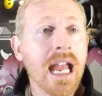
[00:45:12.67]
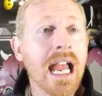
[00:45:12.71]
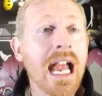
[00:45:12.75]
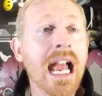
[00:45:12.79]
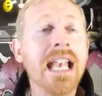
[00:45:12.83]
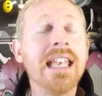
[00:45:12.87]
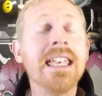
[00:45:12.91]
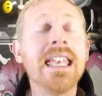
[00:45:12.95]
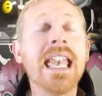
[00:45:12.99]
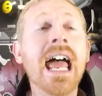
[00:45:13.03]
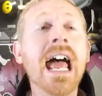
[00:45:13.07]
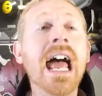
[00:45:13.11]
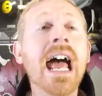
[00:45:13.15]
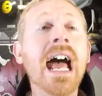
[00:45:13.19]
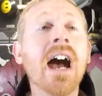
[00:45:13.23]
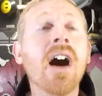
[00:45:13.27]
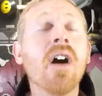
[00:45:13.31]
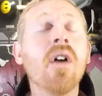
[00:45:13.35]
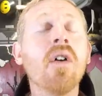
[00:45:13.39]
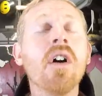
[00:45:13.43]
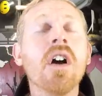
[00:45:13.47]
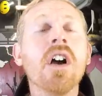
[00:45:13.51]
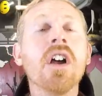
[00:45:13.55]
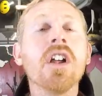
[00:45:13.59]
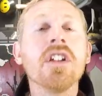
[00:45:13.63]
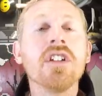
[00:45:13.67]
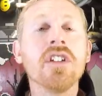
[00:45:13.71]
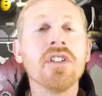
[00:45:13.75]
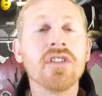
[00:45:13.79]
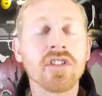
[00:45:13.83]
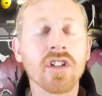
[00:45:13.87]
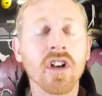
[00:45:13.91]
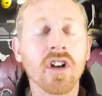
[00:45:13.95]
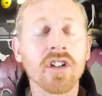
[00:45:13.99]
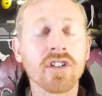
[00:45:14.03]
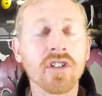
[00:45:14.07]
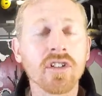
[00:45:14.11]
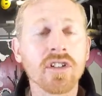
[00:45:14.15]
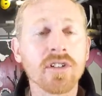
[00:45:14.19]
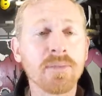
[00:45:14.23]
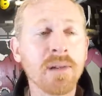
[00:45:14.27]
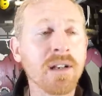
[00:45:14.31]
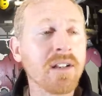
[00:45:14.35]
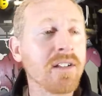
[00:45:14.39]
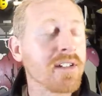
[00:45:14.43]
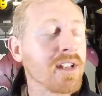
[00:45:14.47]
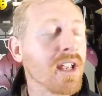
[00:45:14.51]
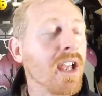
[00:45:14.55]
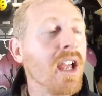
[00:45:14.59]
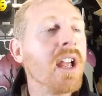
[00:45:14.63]
And now you start to
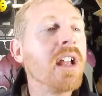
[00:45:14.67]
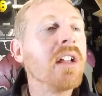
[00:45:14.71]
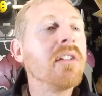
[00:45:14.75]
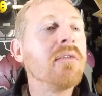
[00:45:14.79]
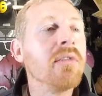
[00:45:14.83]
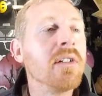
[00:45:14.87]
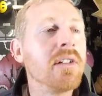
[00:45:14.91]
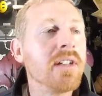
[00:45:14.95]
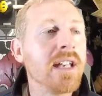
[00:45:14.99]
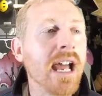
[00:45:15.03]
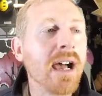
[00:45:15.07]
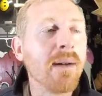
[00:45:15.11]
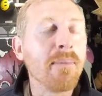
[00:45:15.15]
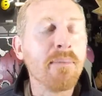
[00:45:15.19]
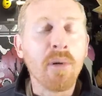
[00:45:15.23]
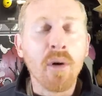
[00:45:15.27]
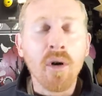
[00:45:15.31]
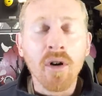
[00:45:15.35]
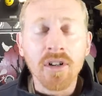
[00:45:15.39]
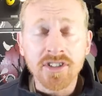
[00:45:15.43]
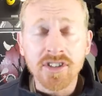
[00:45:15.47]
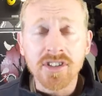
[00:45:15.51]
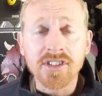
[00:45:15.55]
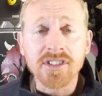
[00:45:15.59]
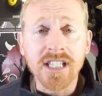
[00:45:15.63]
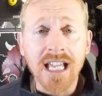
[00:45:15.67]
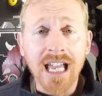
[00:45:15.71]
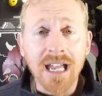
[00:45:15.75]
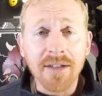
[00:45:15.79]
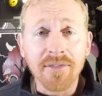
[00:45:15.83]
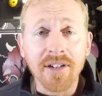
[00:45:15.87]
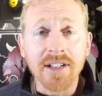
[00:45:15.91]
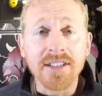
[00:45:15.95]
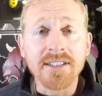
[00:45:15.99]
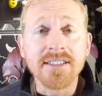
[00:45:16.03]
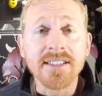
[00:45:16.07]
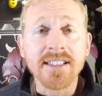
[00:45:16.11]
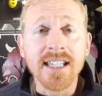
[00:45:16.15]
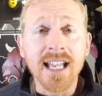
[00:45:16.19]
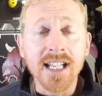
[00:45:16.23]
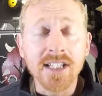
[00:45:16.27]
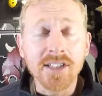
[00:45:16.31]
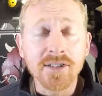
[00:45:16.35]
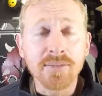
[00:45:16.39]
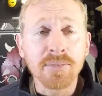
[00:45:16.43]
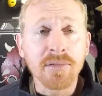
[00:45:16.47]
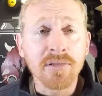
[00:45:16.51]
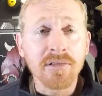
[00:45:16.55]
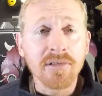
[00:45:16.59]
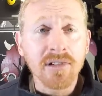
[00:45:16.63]
experience, now bosses have a
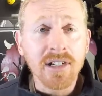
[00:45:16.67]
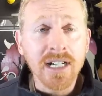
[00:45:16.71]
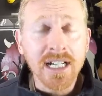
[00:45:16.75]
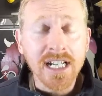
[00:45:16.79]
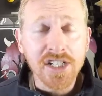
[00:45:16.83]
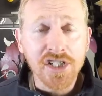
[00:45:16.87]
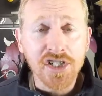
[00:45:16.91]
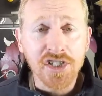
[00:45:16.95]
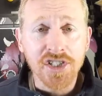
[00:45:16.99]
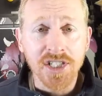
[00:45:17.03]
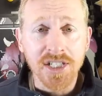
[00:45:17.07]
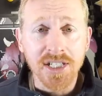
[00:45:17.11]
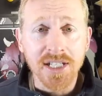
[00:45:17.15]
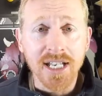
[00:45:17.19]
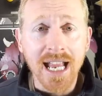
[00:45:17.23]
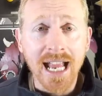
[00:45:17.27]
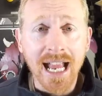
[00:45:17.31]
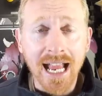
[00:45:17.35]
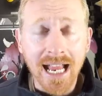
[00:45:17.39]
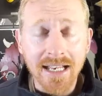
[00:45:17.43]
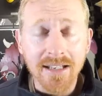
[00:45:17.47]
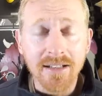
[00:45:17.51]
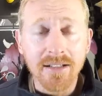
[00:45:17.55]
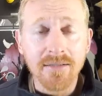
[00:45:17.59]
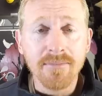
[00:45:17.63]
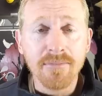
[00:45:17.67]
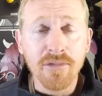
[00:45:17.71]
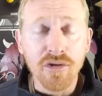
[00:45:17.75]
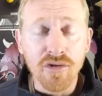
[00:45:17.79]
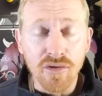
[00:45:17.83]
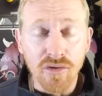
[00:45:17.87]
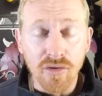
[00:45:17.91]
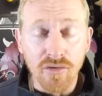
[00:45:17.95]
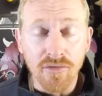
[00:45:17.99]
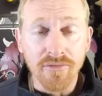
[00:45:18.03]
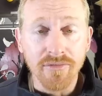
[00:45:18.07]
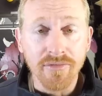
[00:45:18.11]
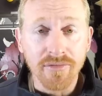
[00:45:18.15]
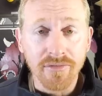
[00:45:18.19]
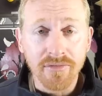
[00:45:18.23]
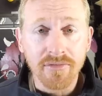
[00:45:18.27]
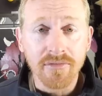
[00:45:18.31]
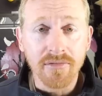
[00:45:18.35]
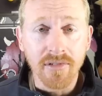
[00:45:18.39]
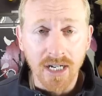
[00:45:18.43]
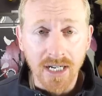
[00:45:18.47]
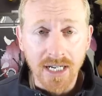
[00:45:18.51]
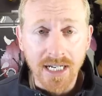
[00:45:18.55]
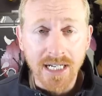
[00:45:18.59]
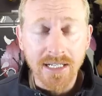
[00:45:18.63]
desperation end move,
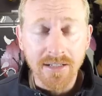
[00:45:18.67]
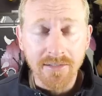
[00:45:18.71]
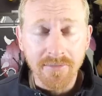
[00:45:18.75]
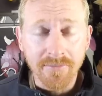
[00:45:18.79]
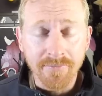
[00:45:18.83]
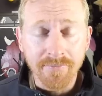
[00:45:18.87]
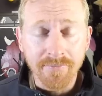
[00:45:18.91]
right?